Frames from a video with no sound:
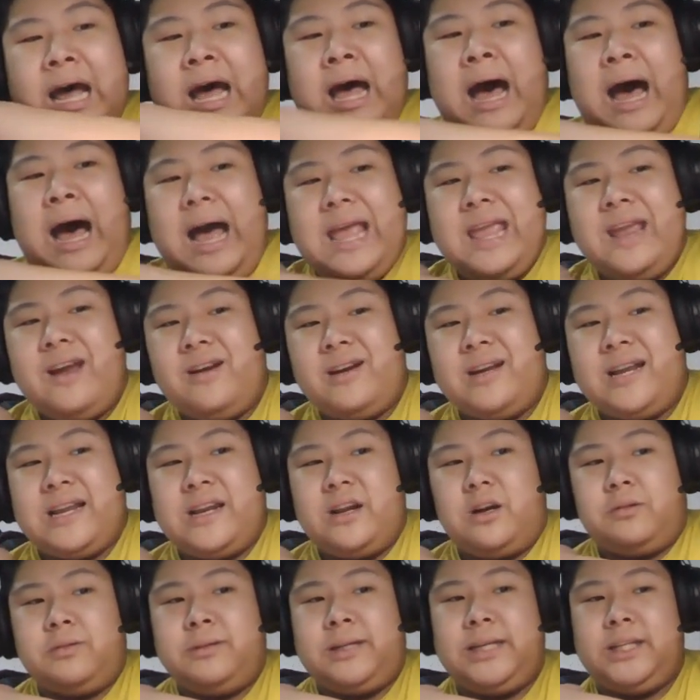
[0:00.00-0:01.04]
higher than
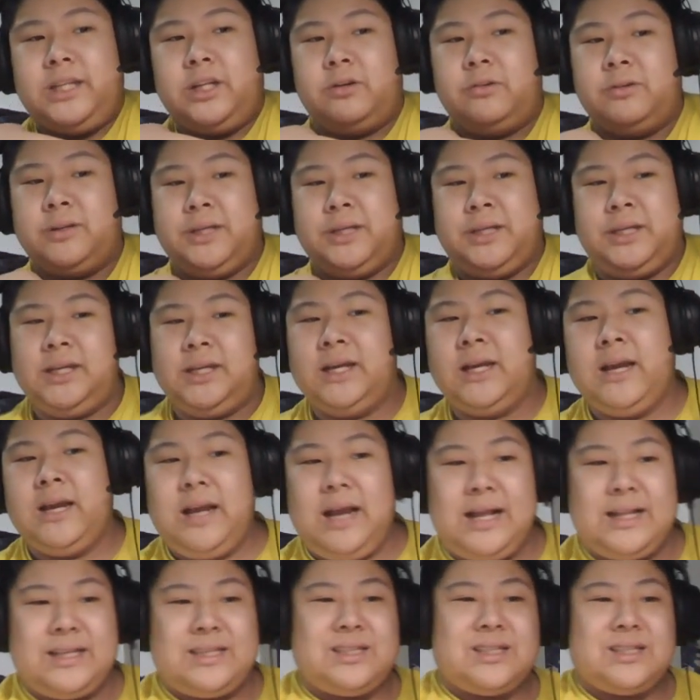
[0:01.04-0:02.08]
Okidogi,
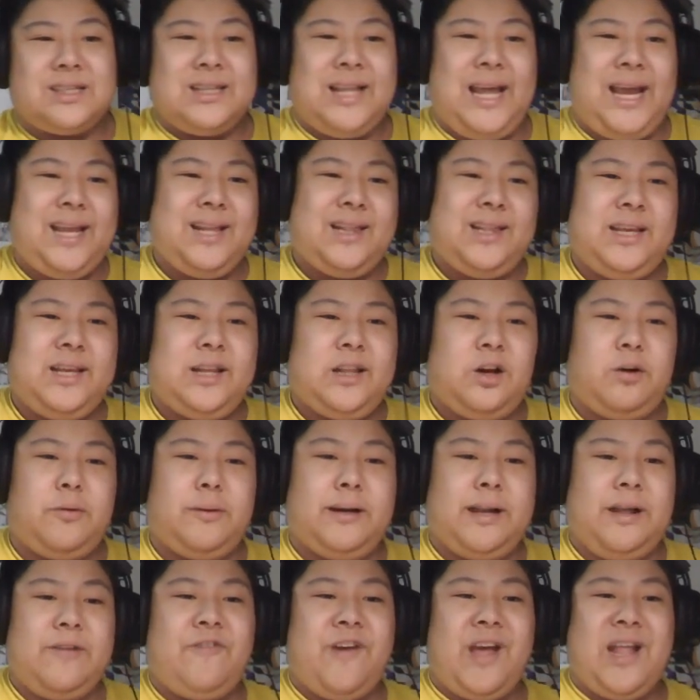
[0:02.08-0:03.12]
and slightly
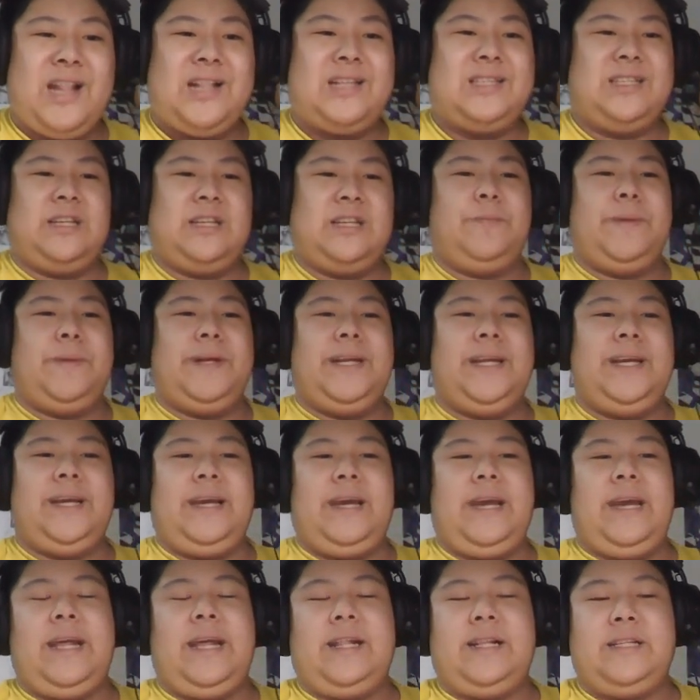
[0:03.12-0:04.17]
lower defenses, meaning
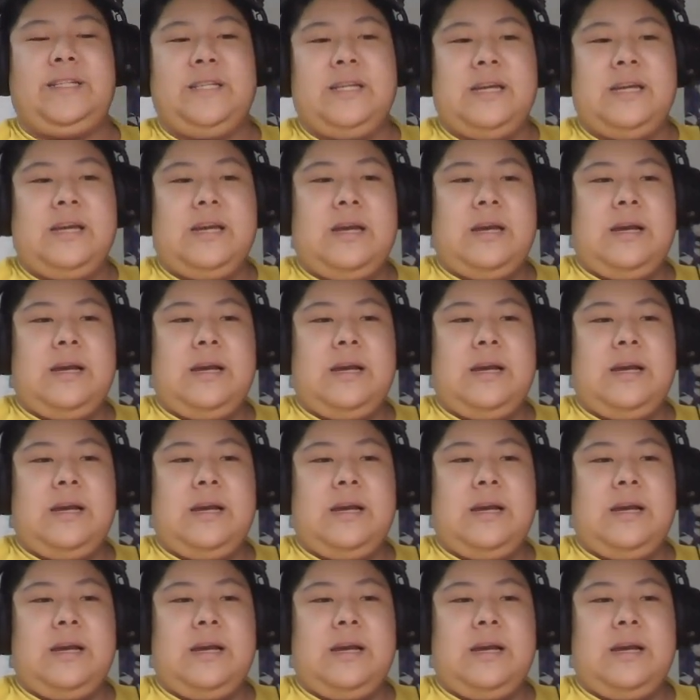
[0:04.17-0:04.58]
it's